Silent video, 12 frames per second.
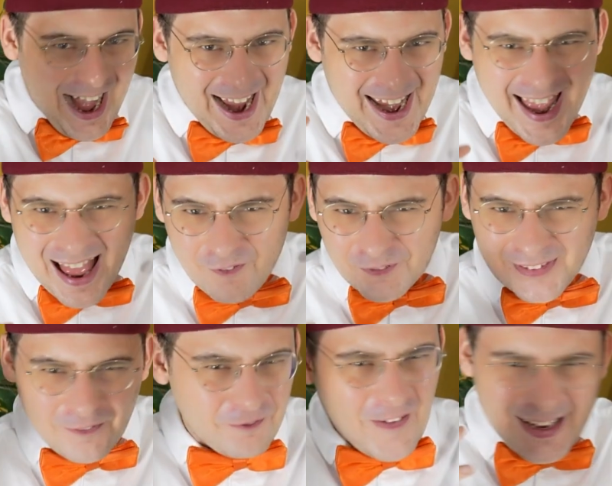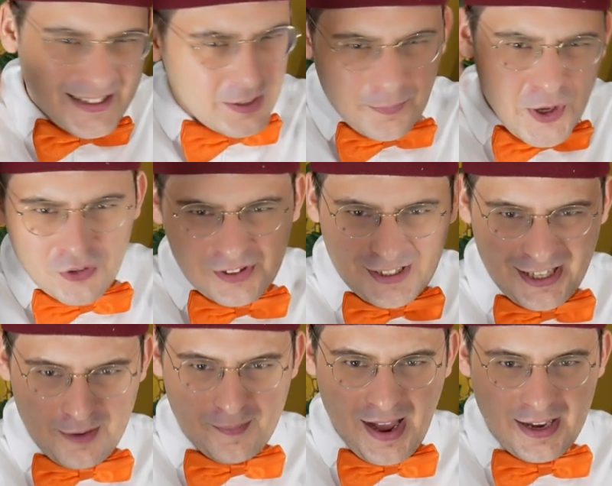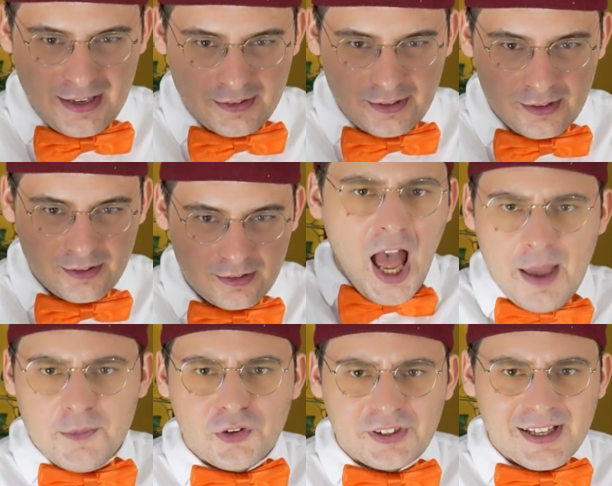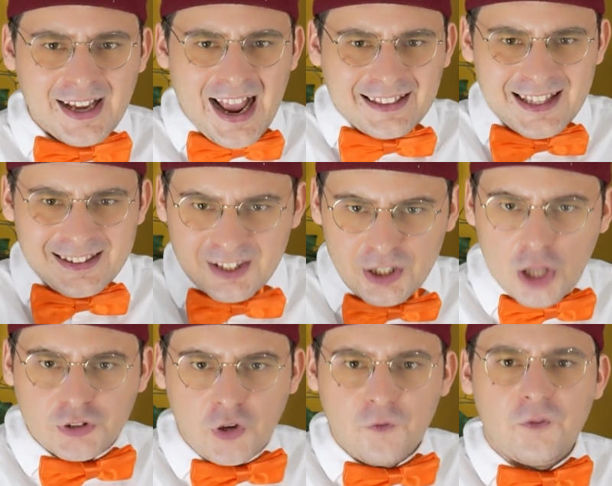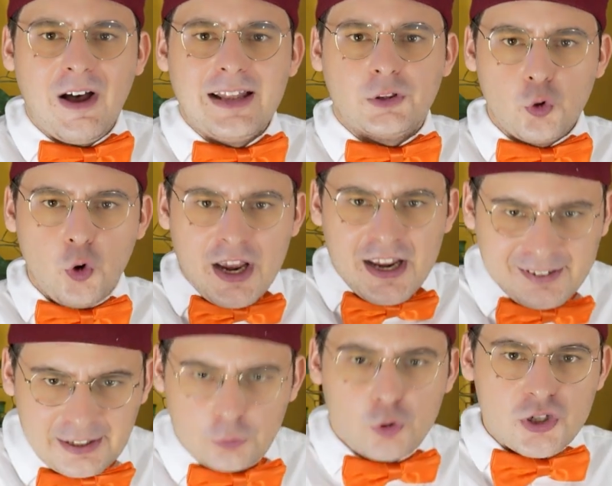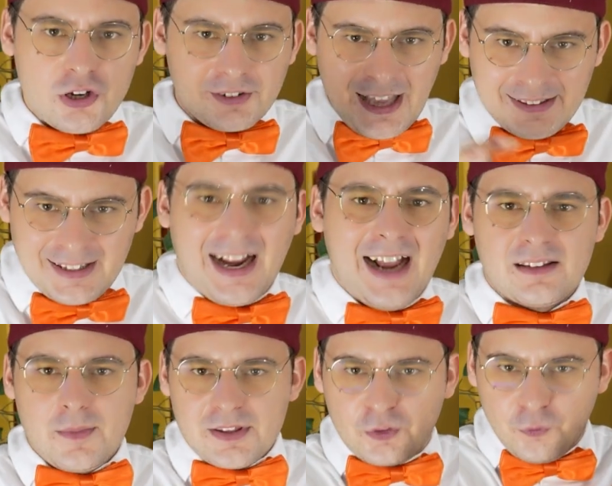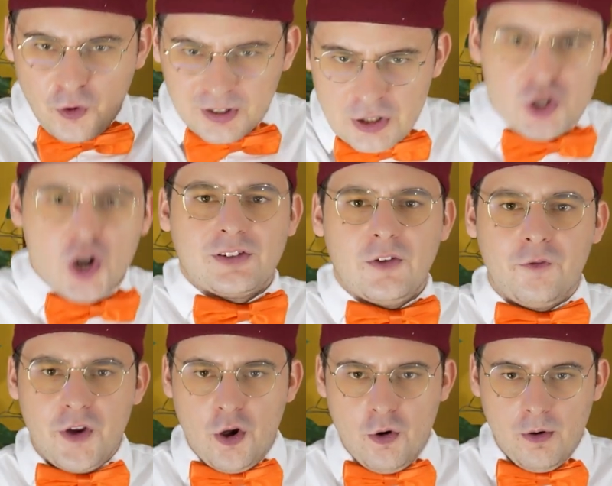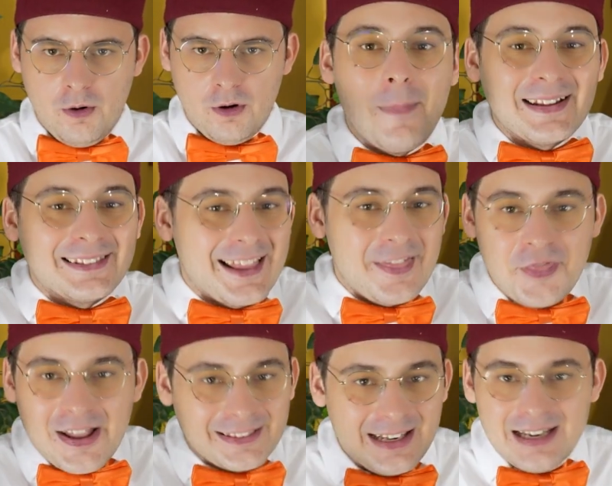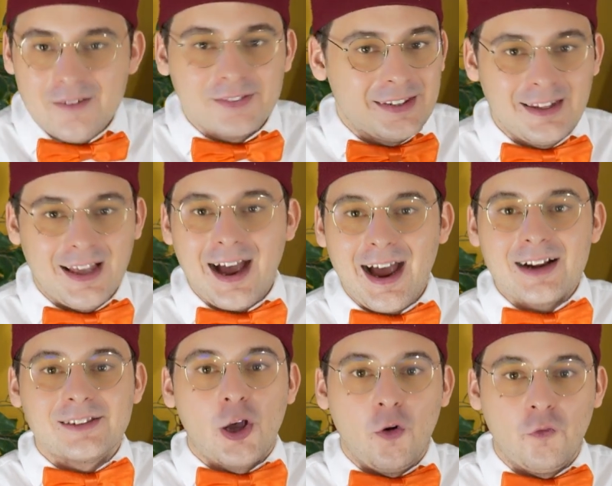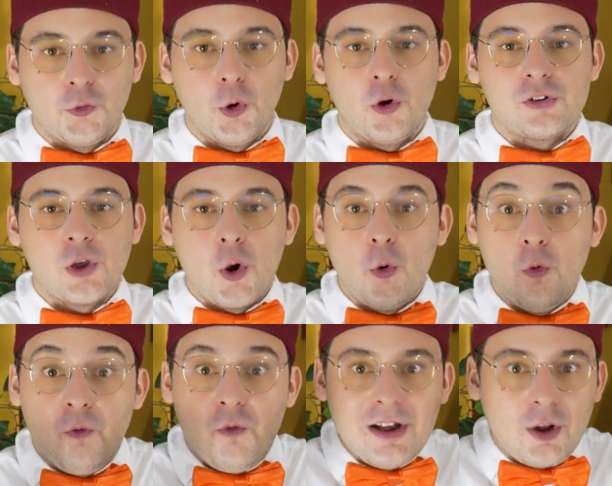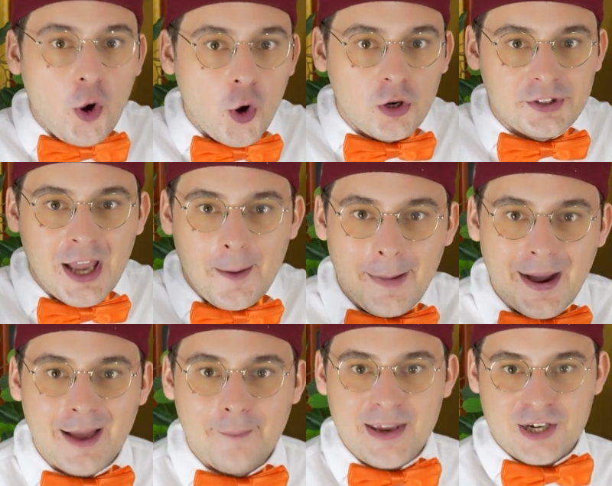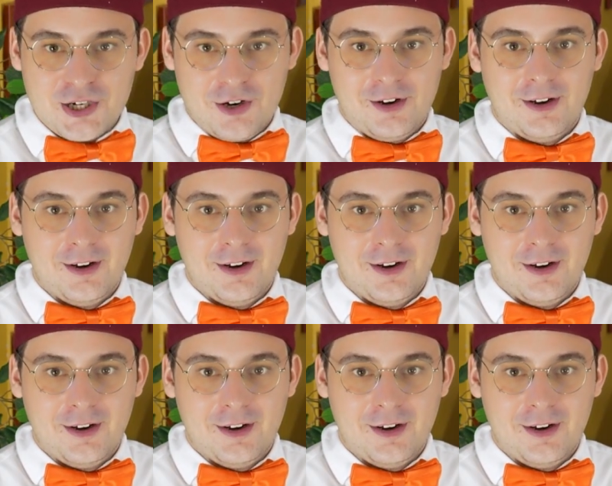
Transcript: I have defiant music in mind. A music that's not confined to institutions and academies for the chosen few, but that lives in the hearts of those who feel called by a mission.